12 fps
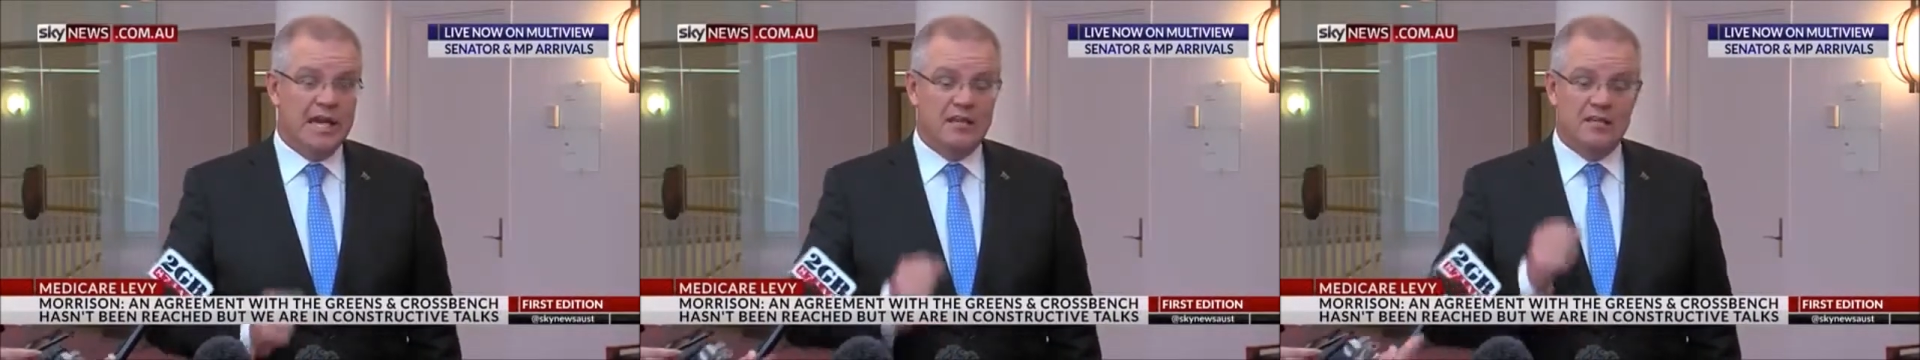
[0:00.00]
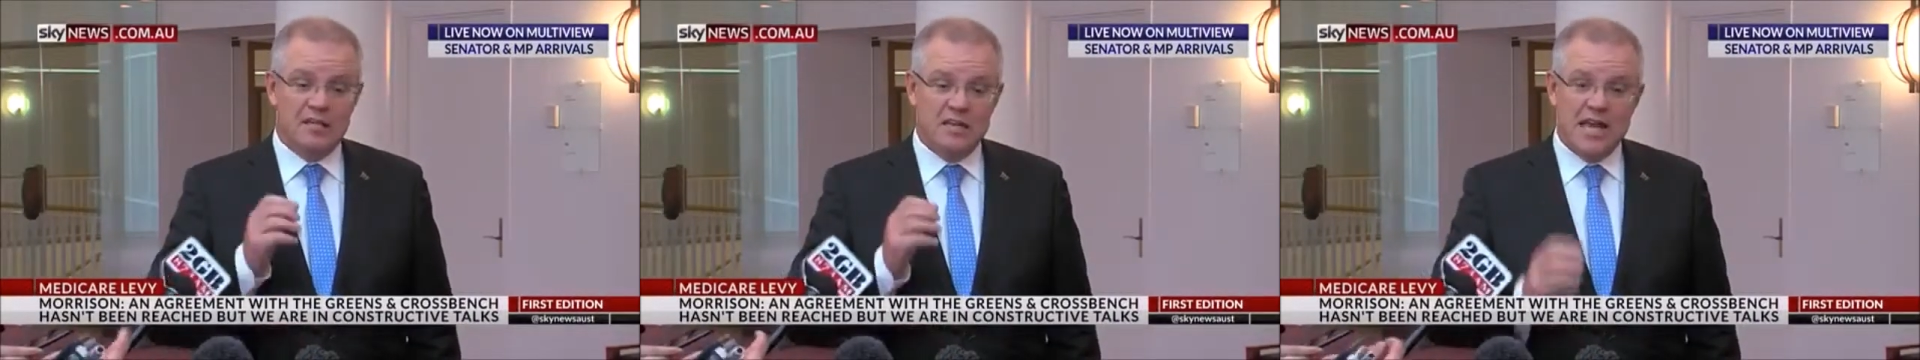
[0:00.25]

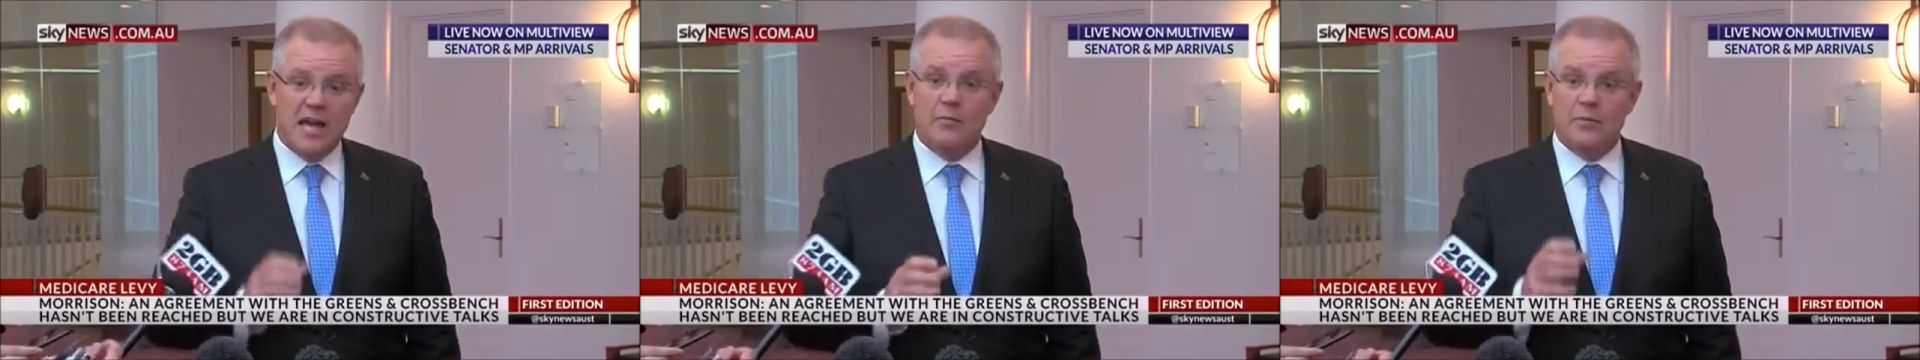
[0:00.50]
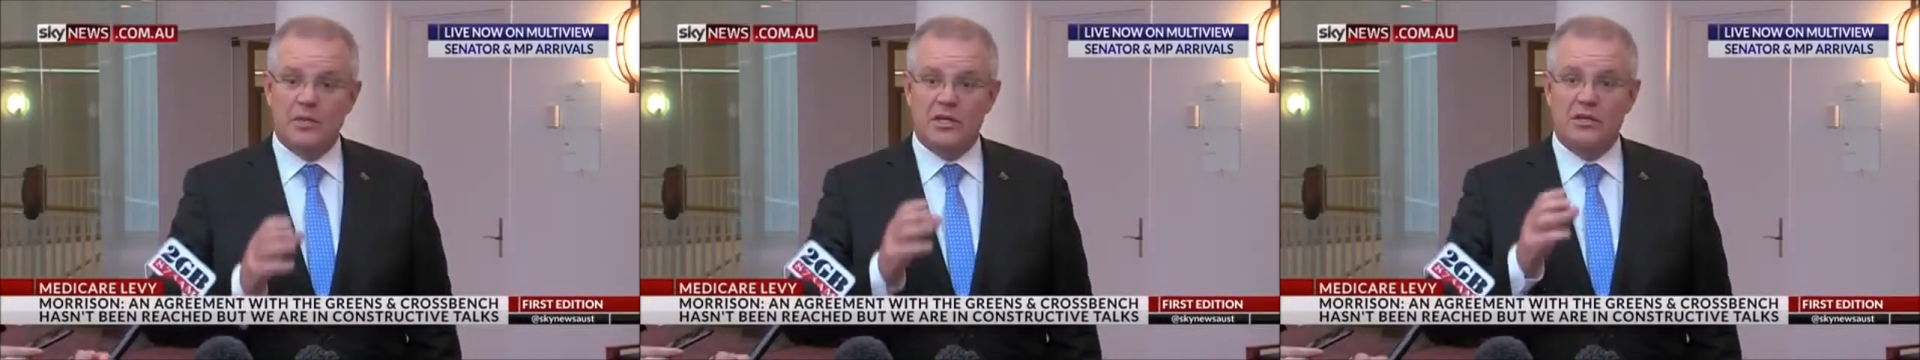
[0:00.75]
And to
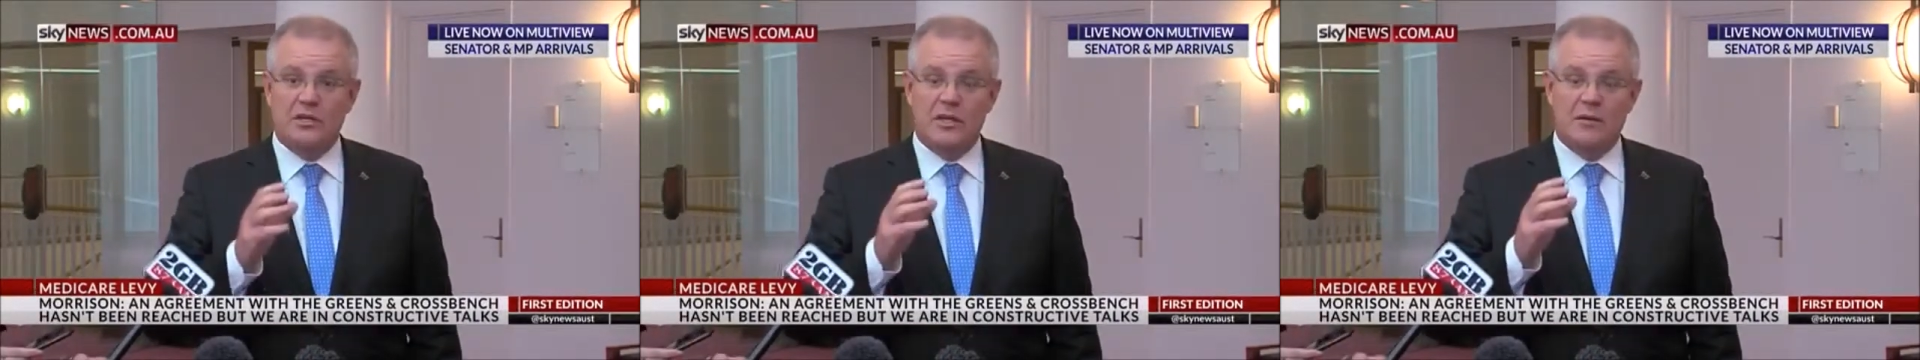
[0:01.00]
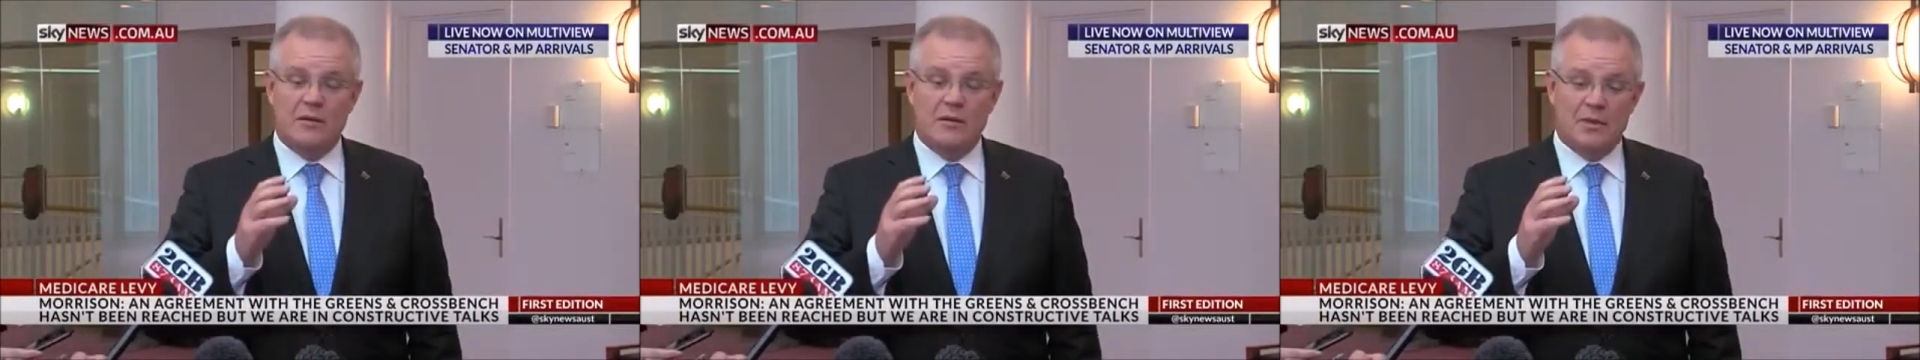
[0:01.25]
now to
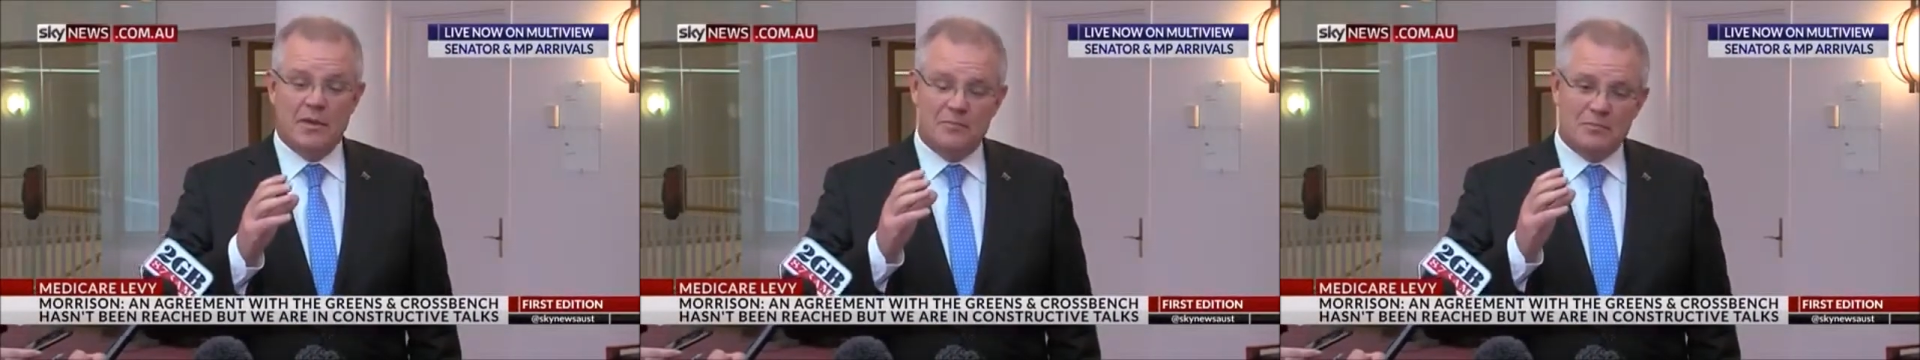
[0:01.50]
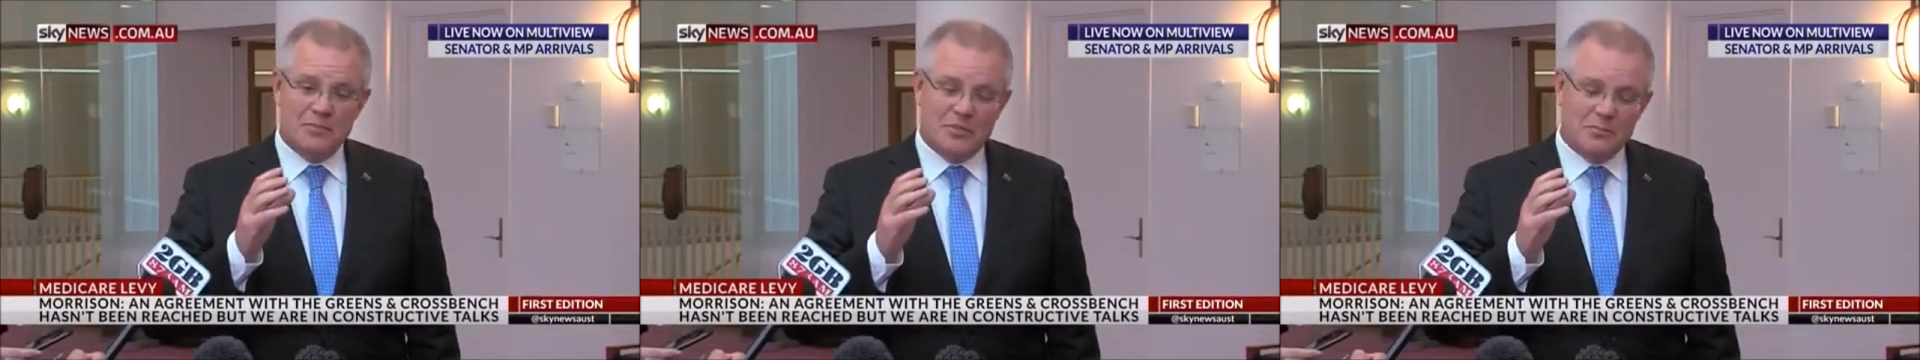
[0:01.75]

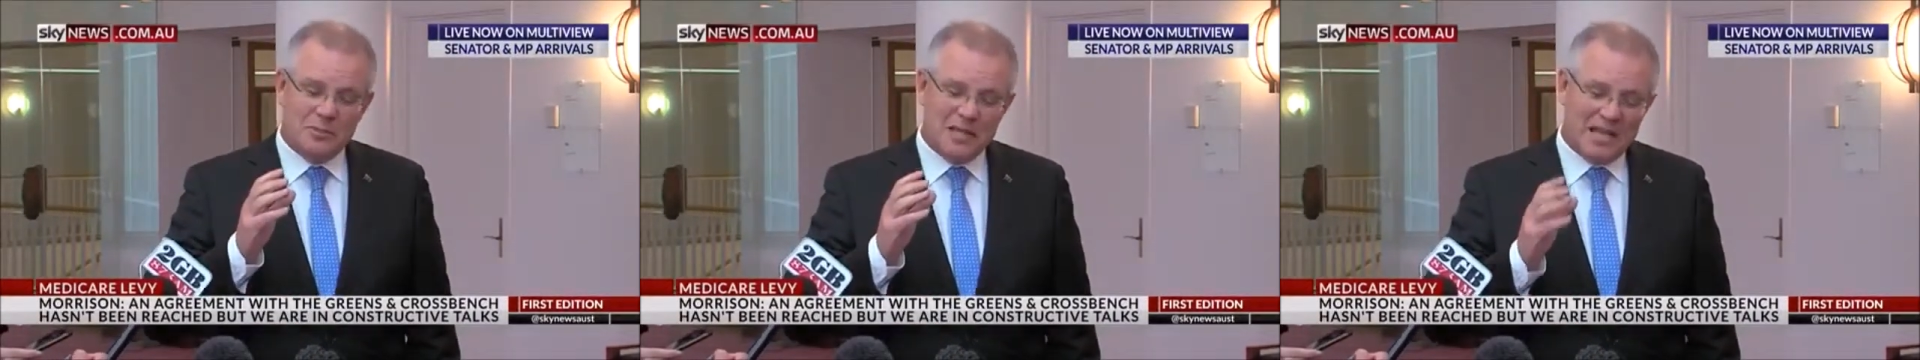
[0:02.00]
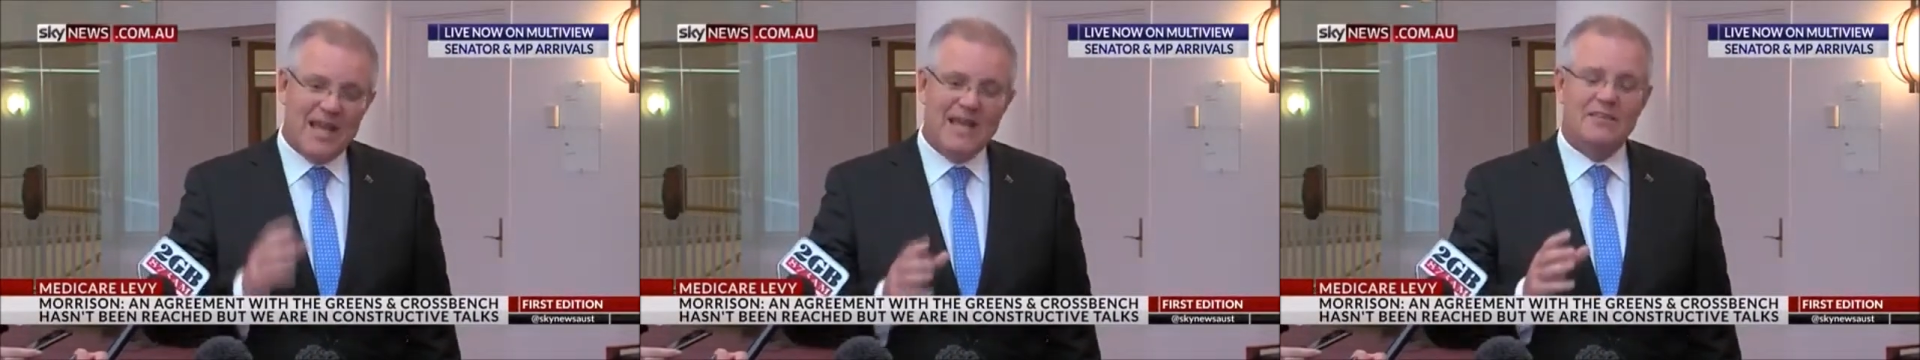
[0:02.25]

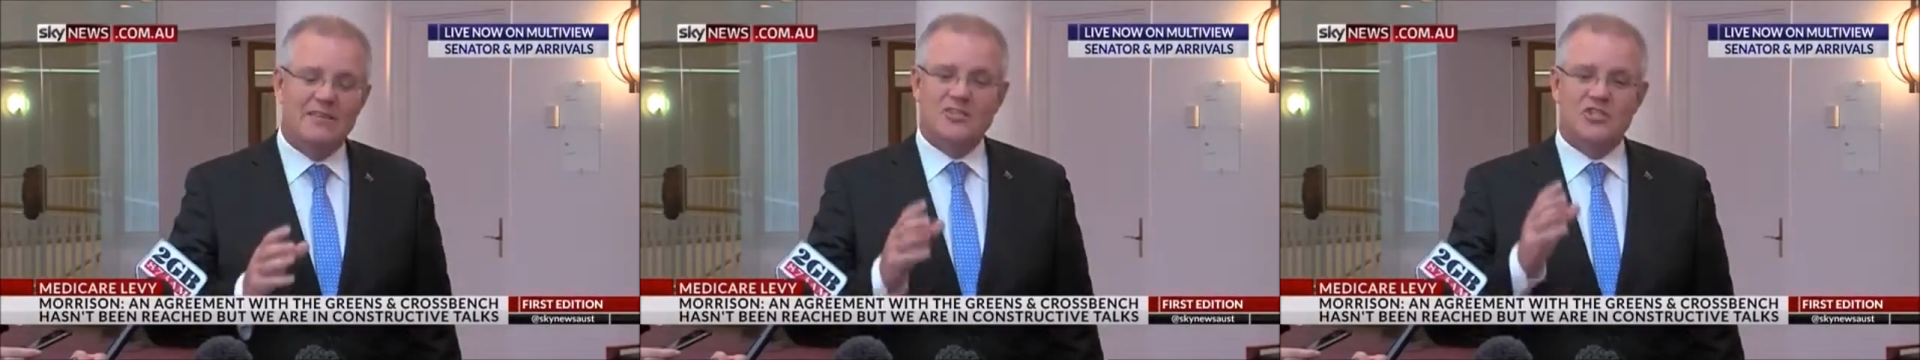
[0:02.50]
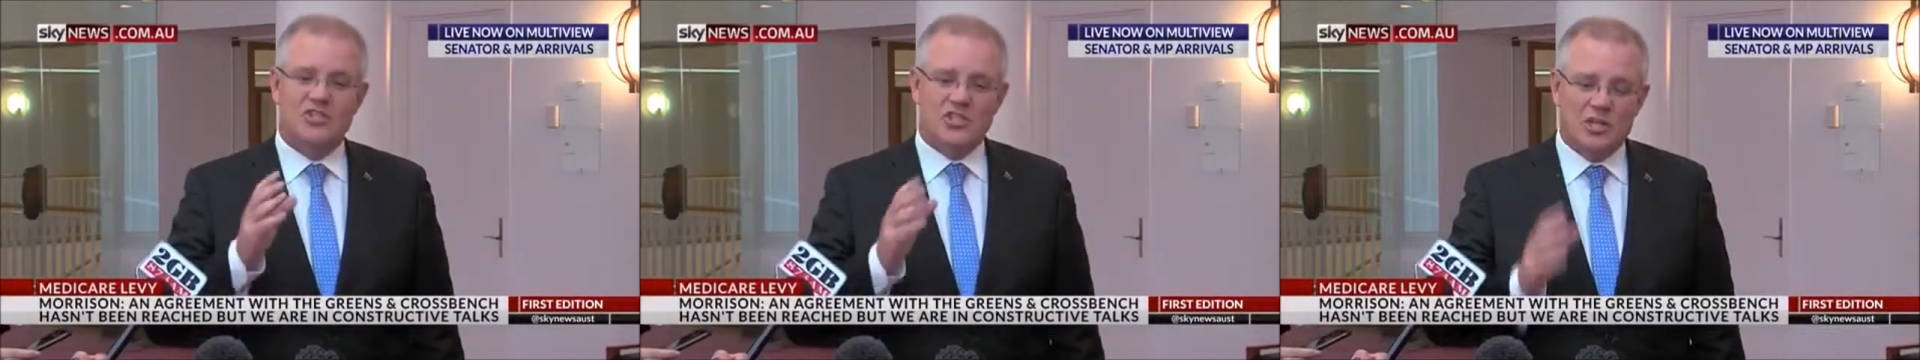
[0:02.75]
play
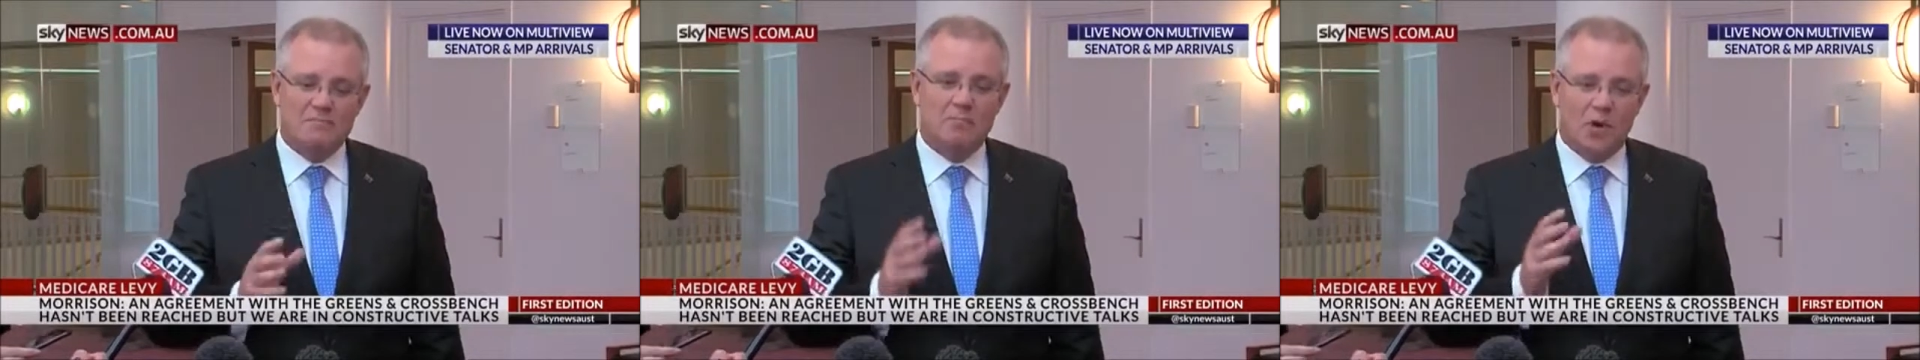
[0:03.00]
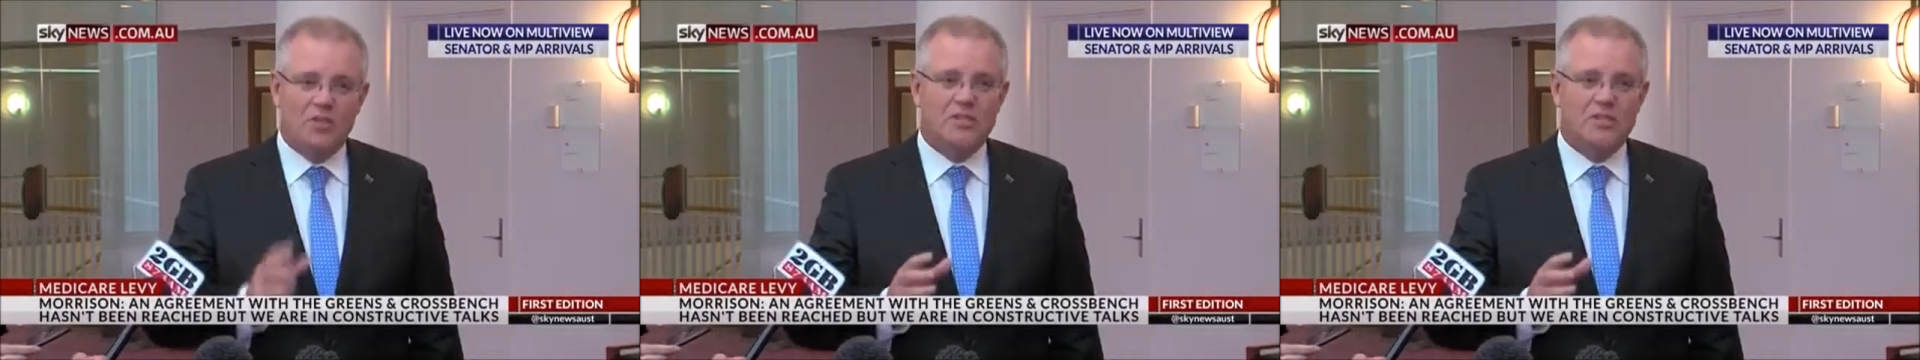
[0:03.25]
this cheap